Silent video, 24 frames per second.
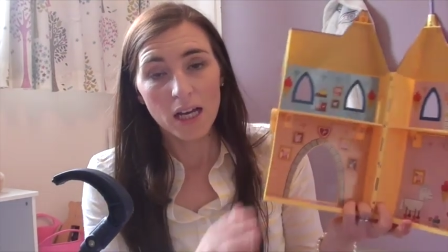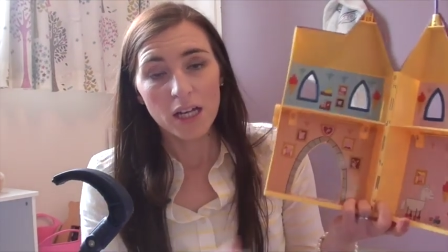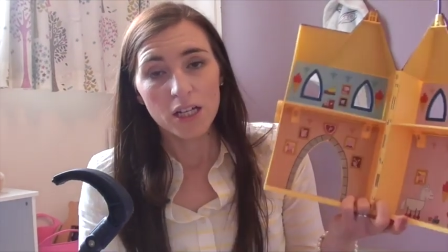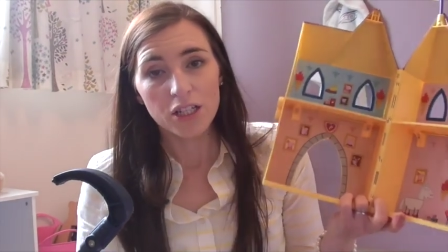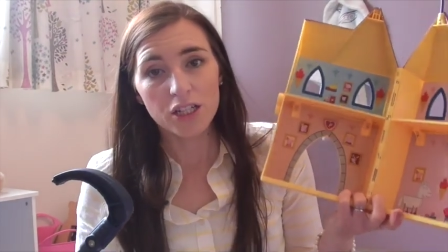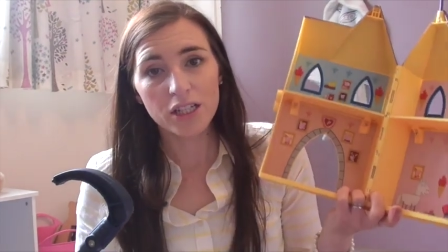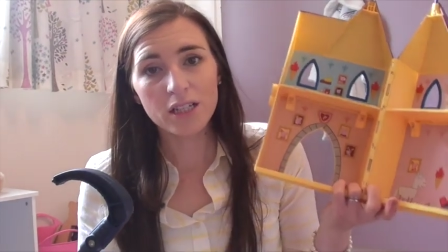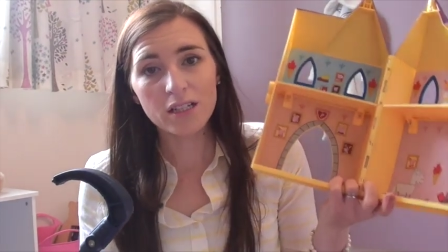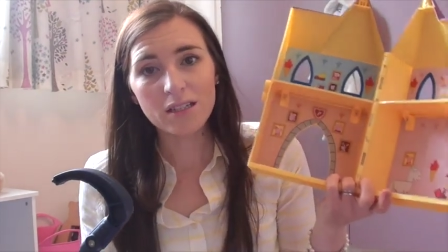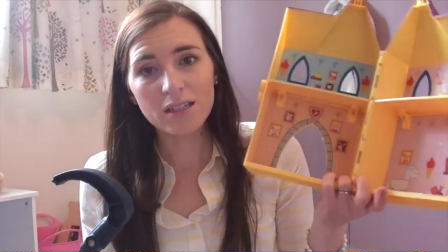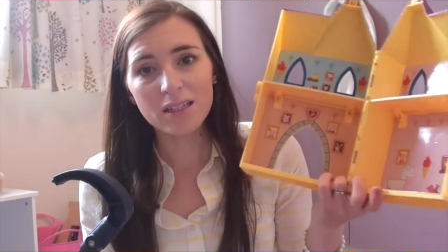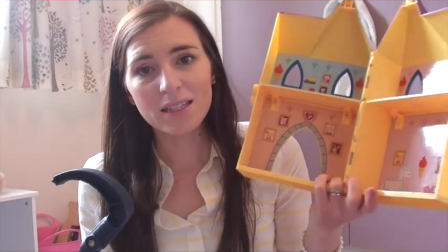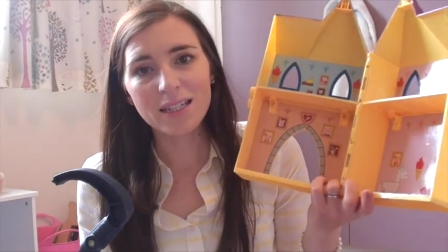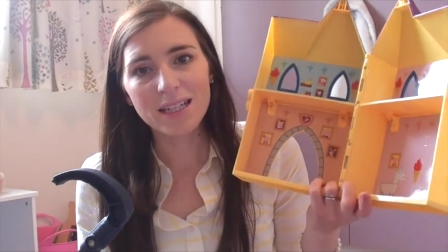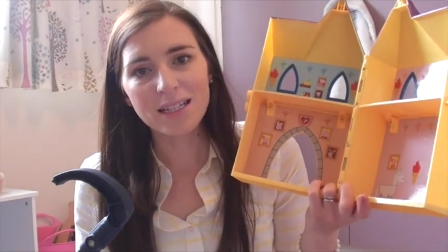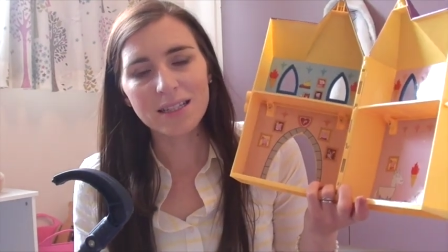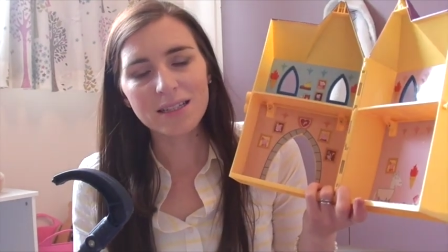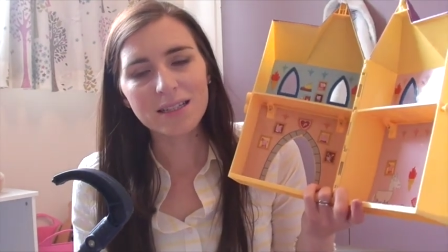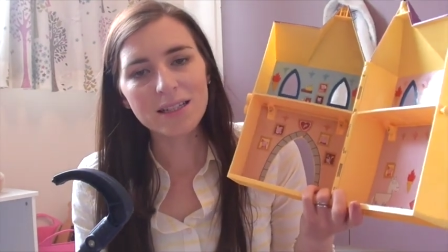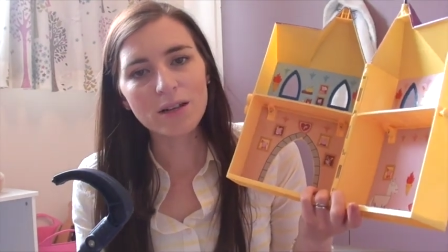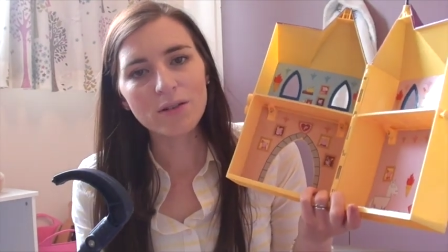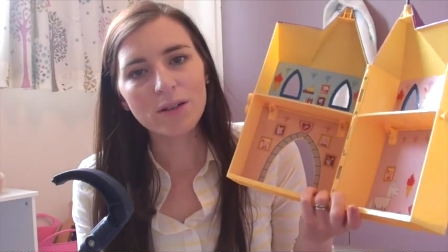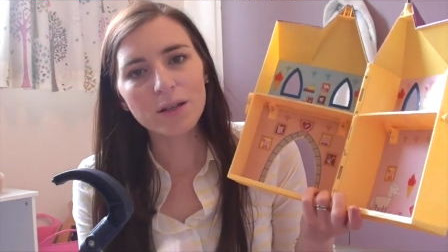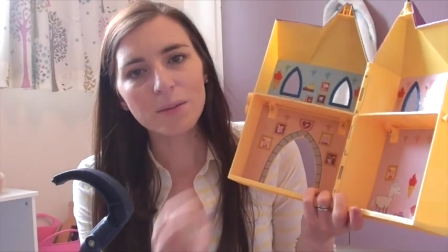She doesn't
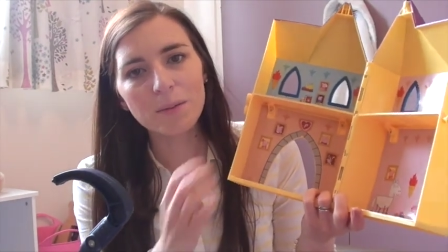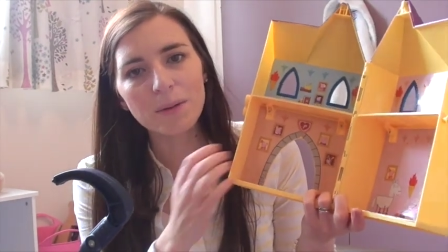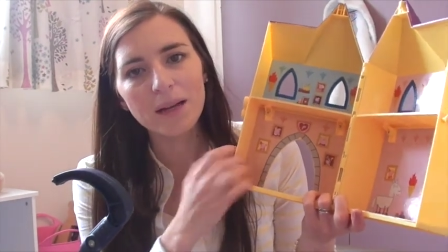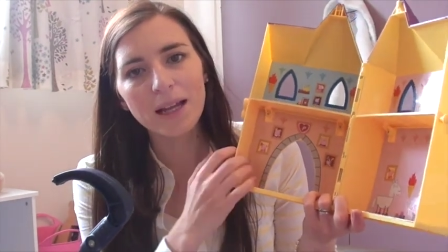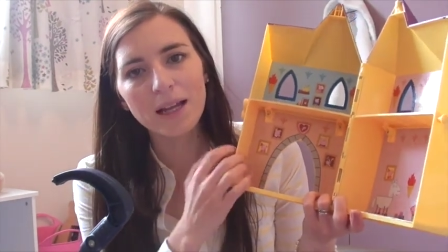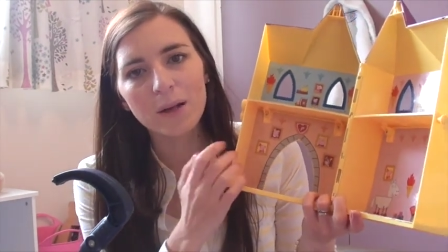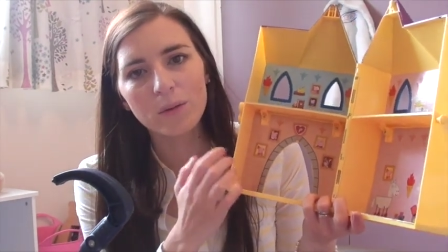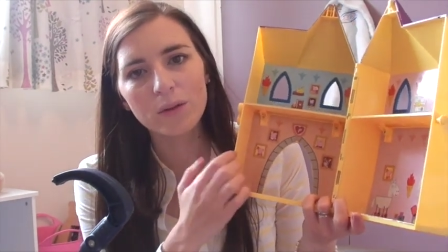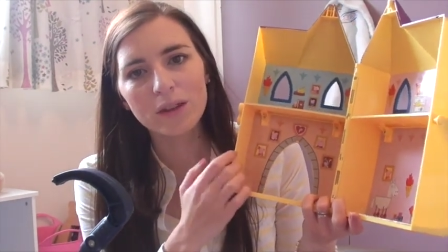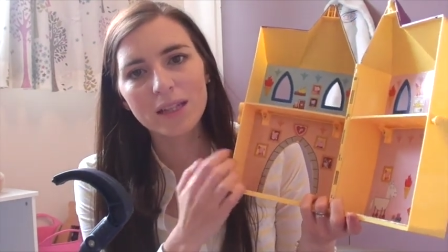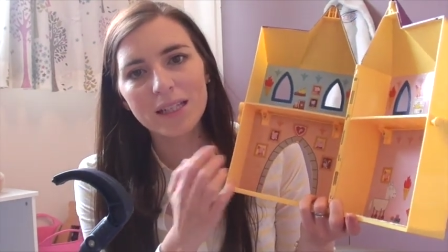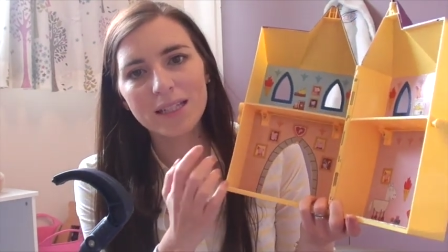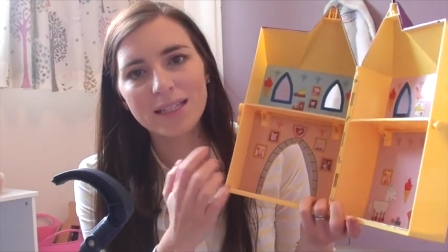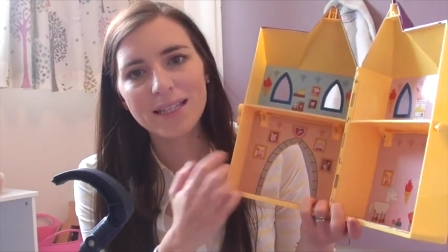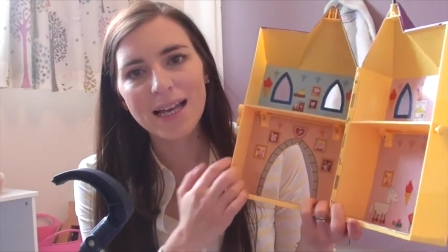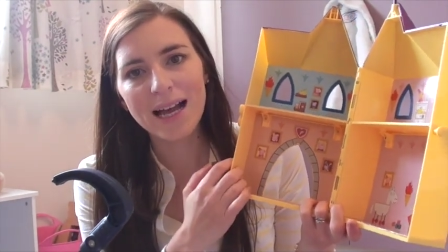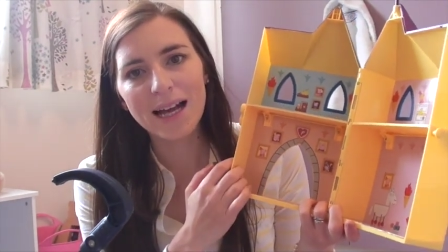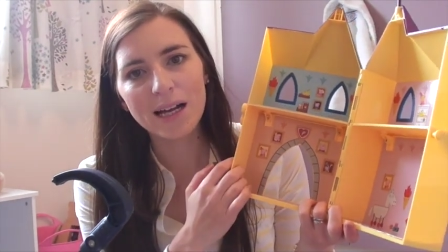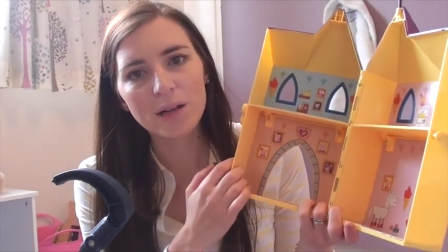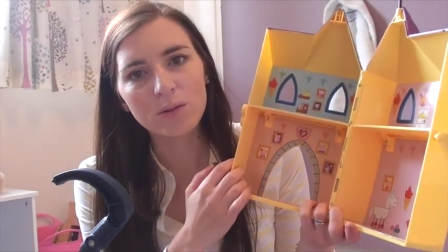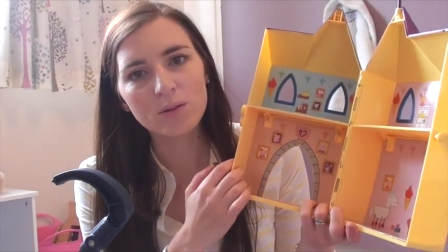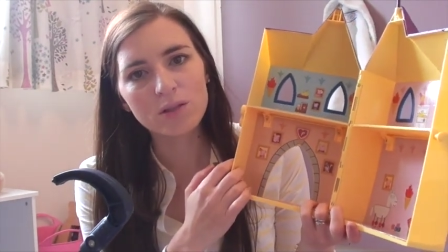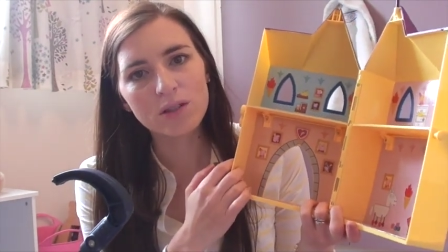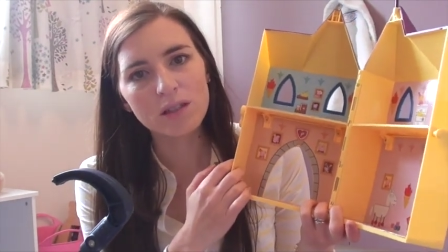necessarily play with this
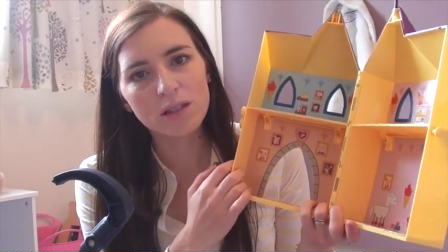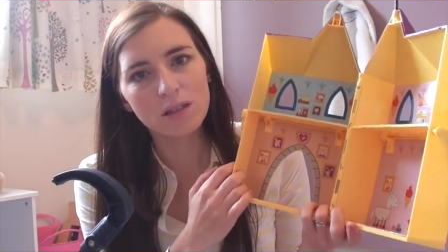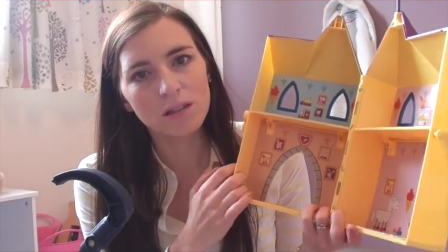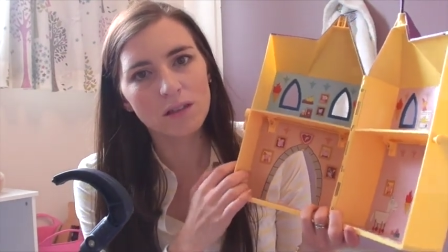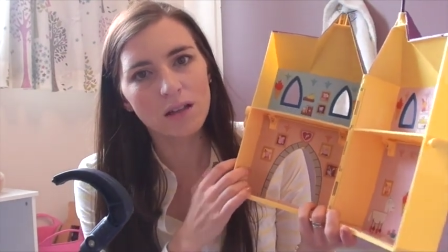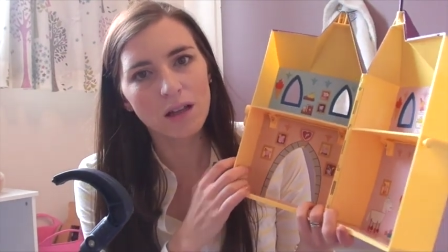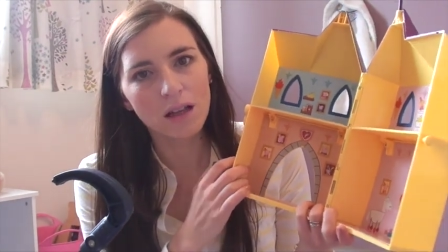house